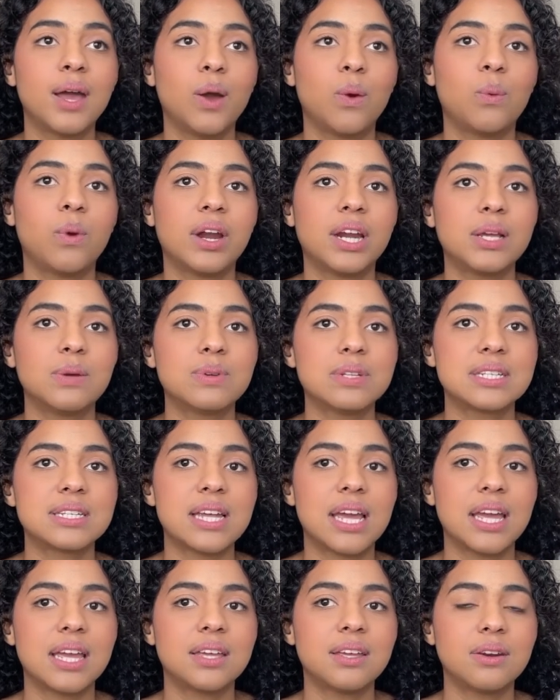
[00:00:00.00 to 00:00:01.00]
where he was
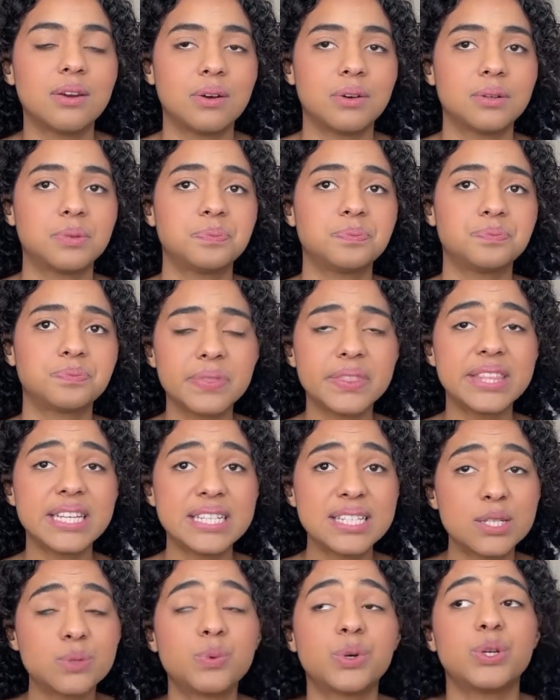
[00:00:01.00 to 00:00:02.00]
saying, you know,
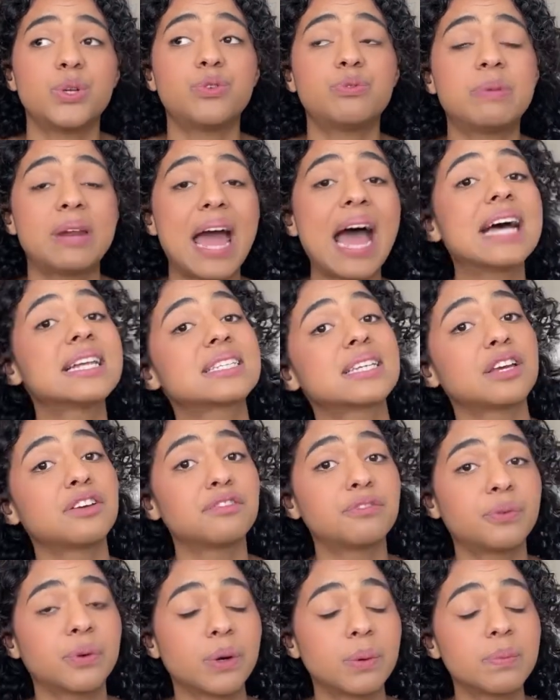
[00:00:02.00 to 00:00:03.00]
this is what you've been asking
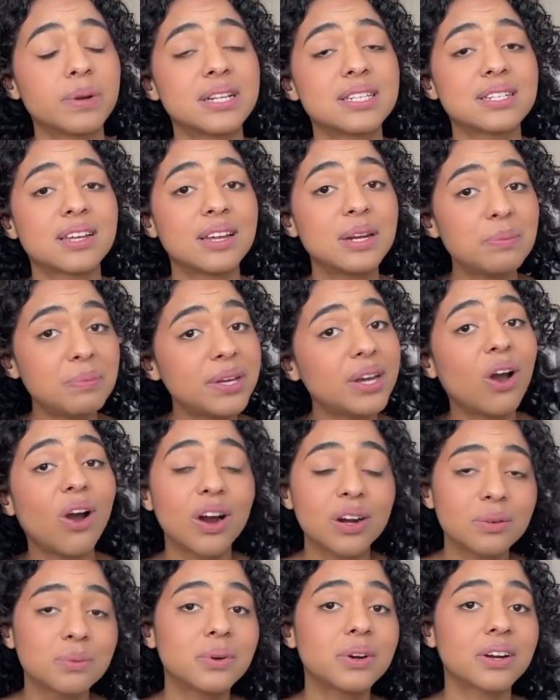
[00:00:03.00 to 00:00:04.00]
for, but it's going to be
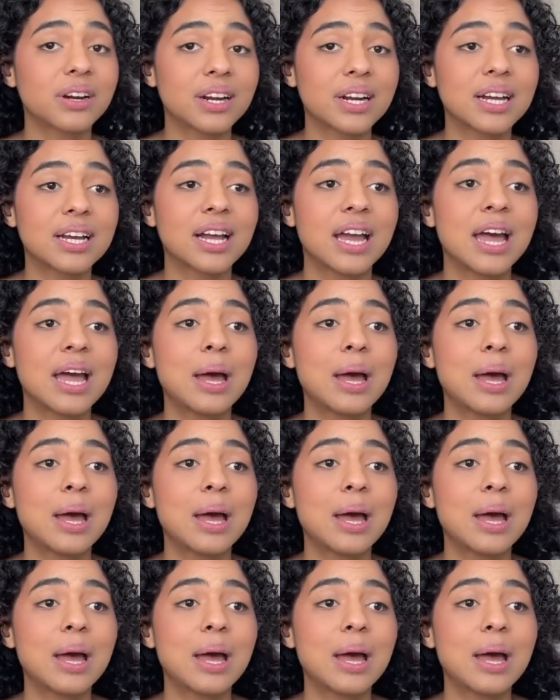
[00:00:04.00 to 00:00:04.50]
hard work,